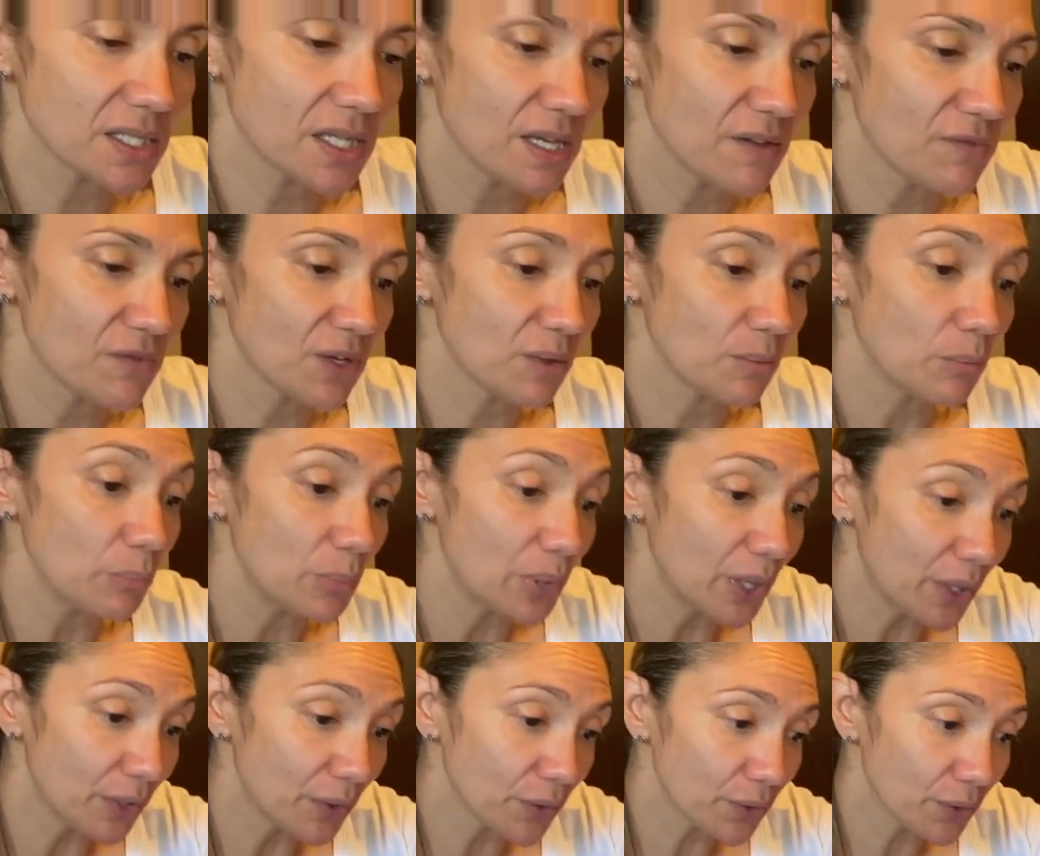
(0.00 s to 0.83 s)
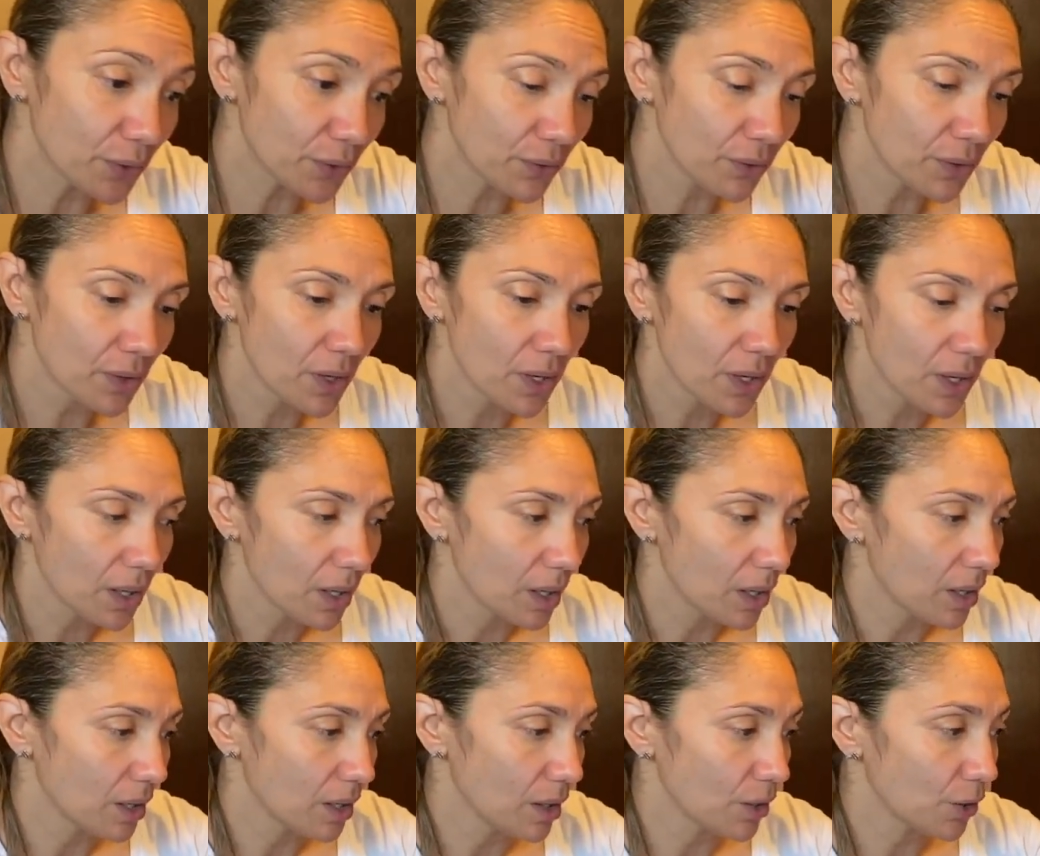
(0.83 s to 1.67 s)
even butter,
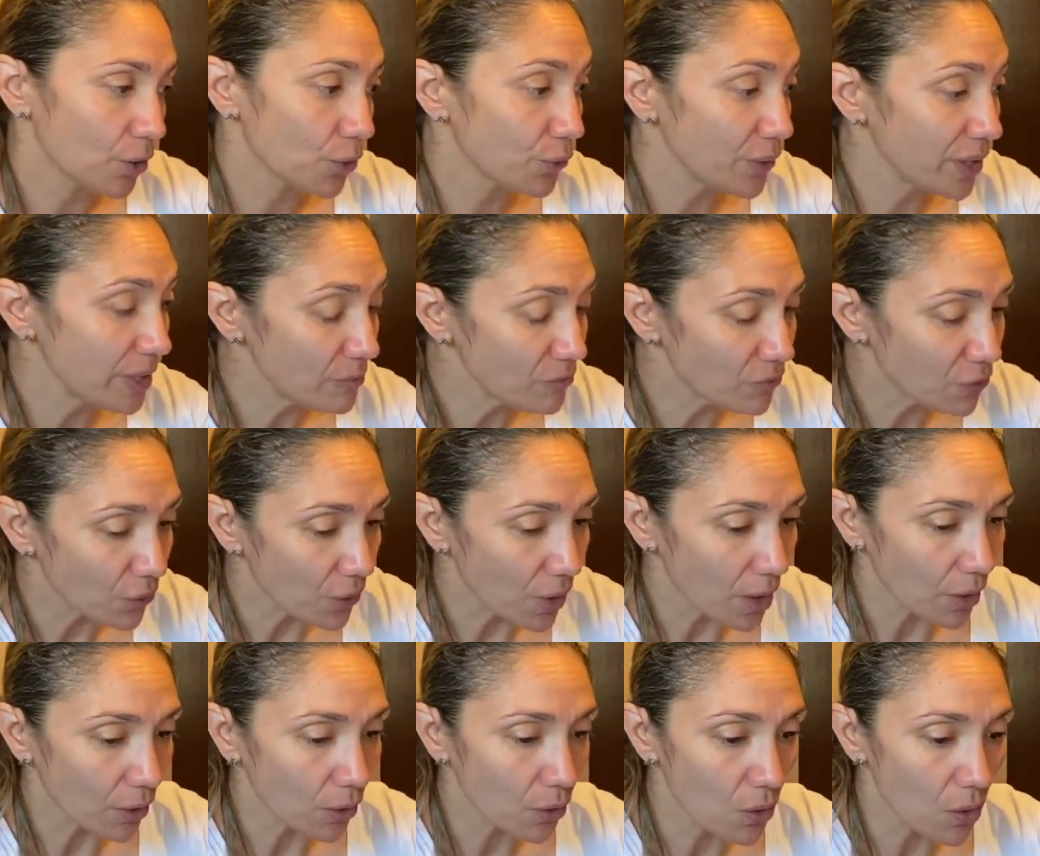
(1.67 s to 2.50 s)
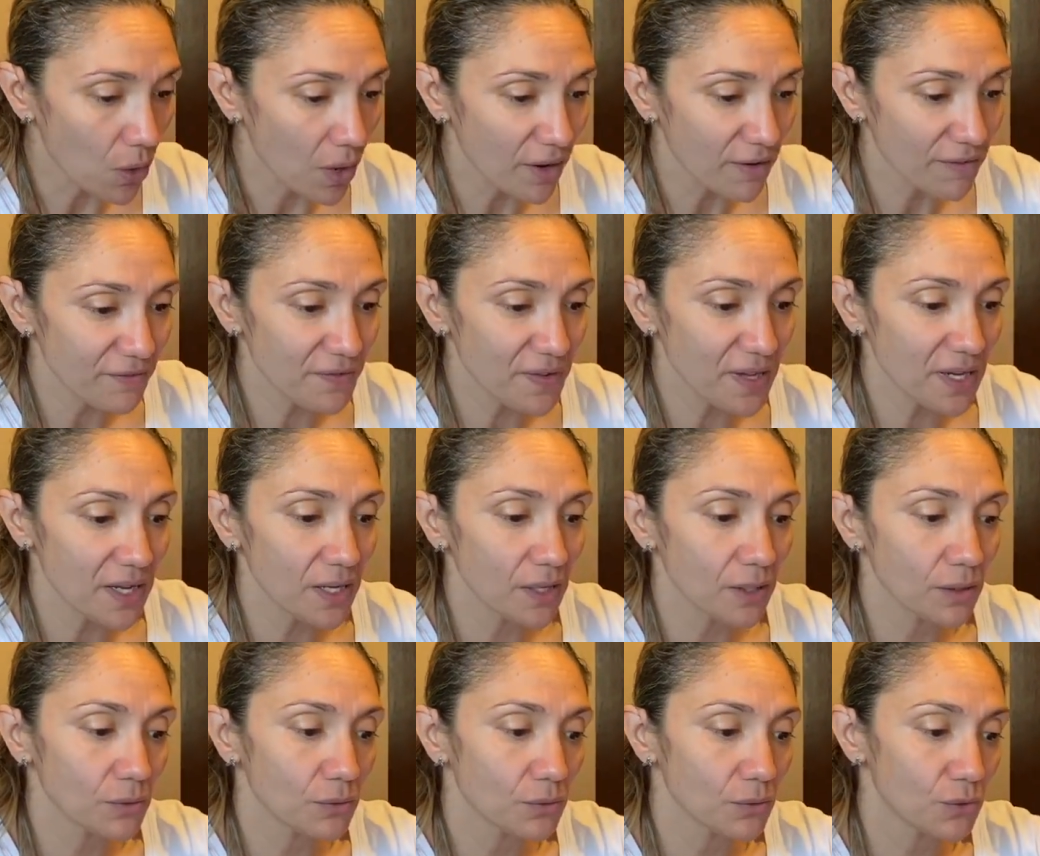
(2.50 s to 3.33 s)
cream for our coffee,
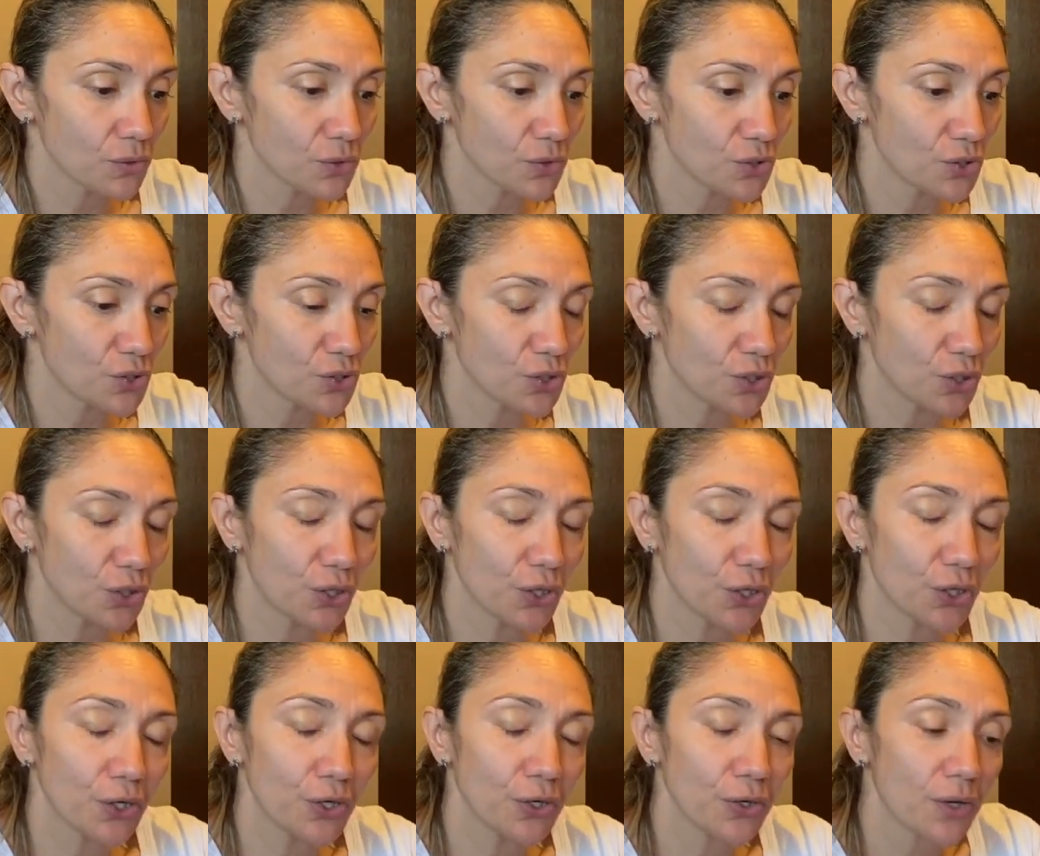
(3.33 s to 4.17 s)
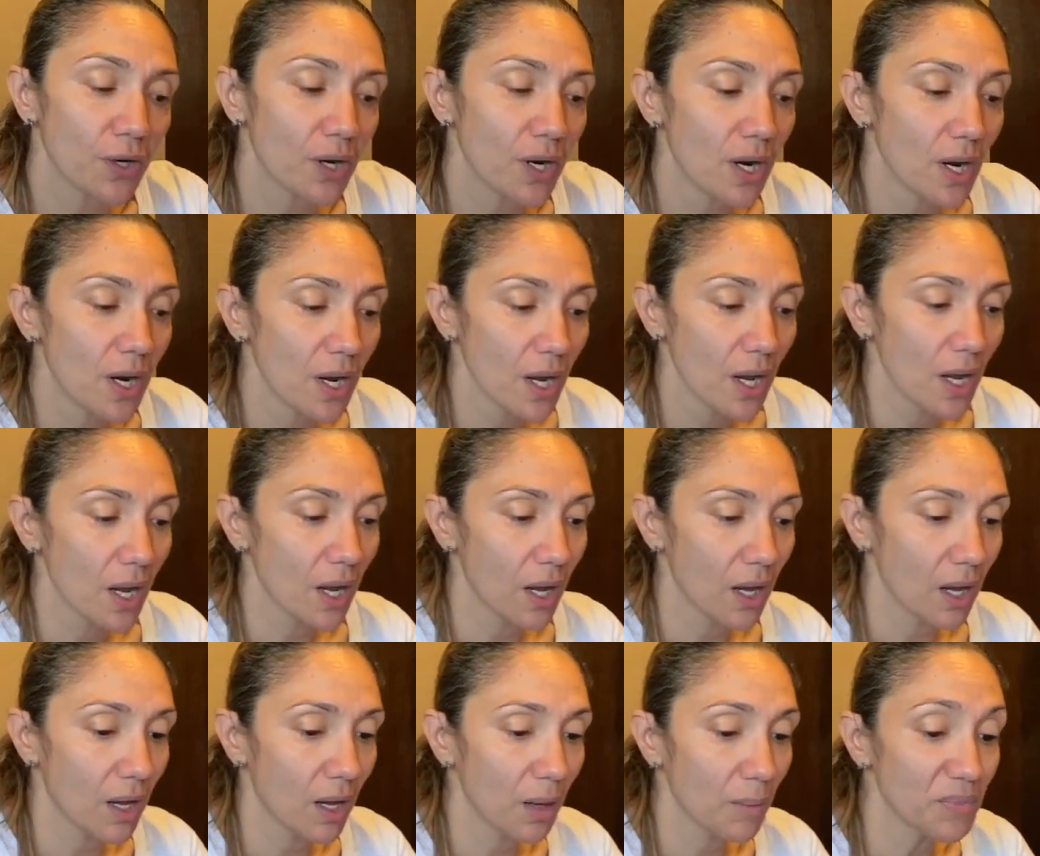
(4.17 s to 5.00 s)
sugar,
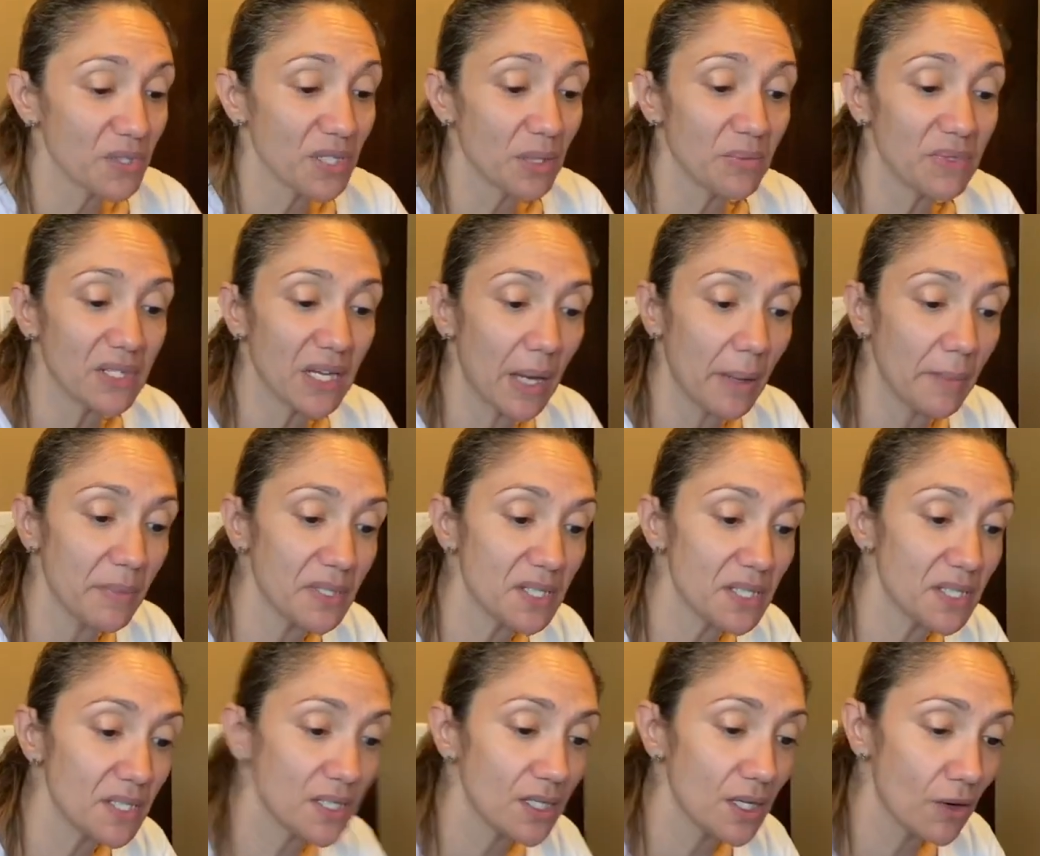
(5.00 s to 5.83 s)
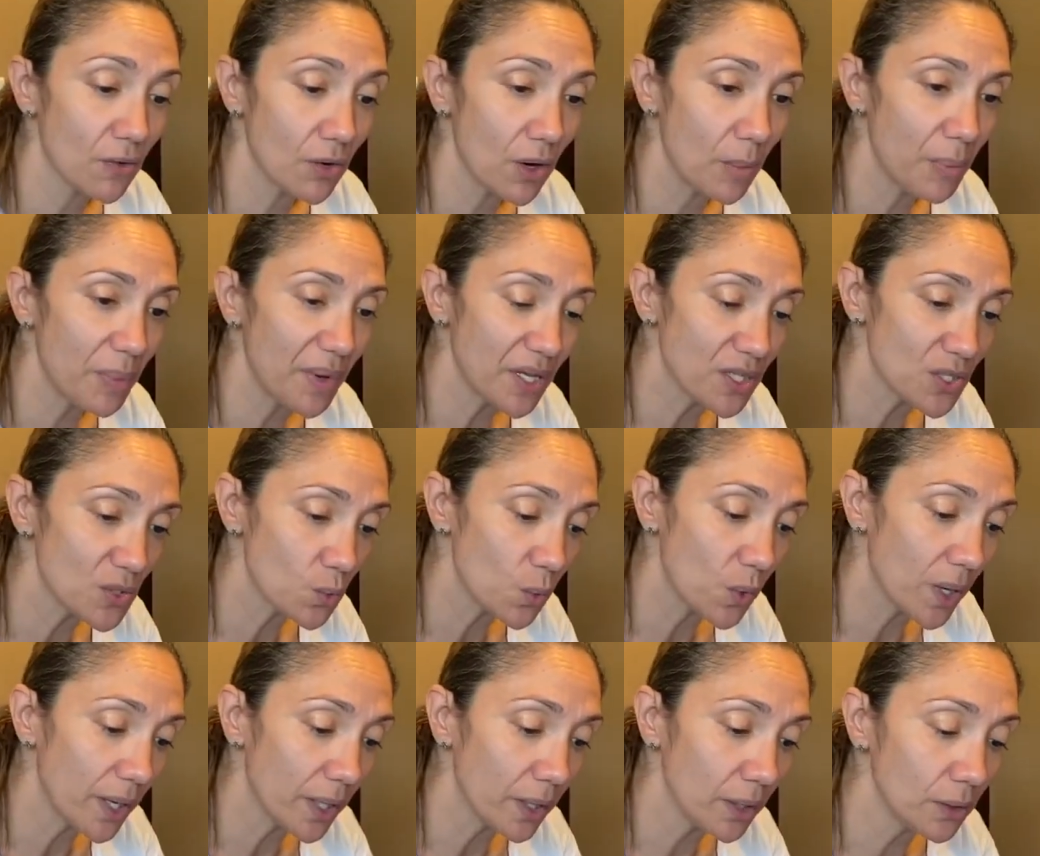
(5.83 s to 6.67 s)
sometimes syrup as
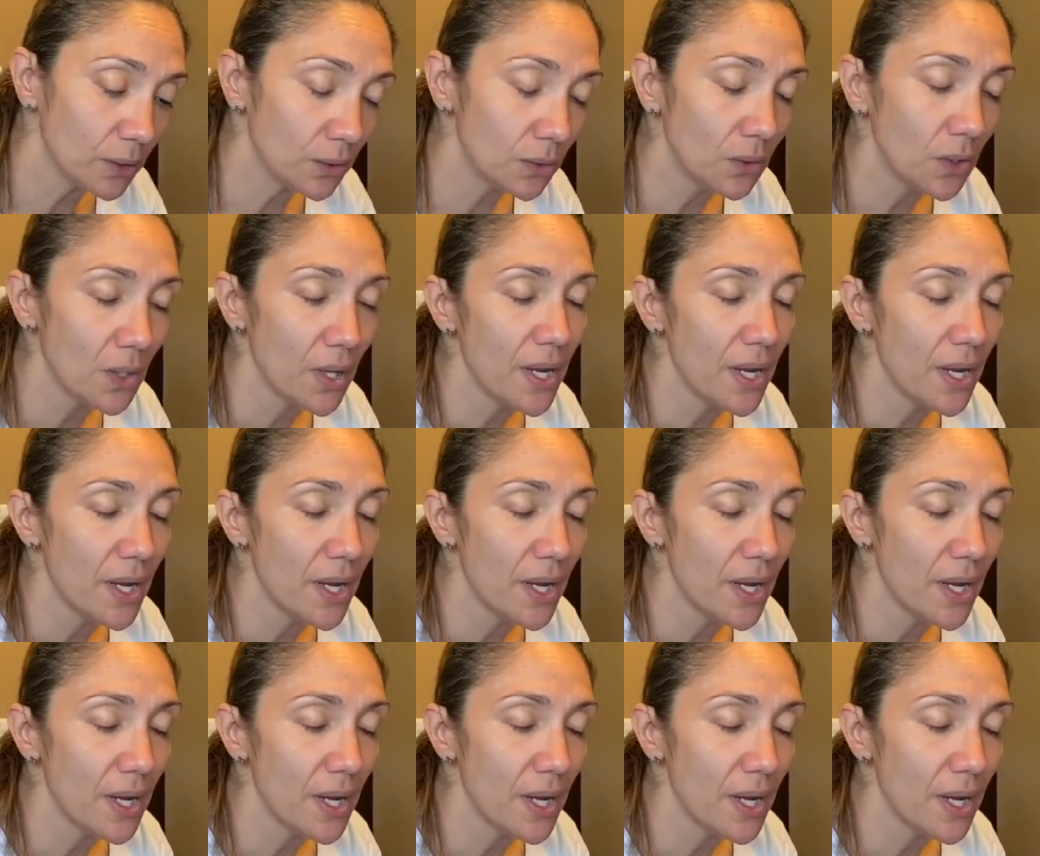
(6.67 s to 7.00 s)
well.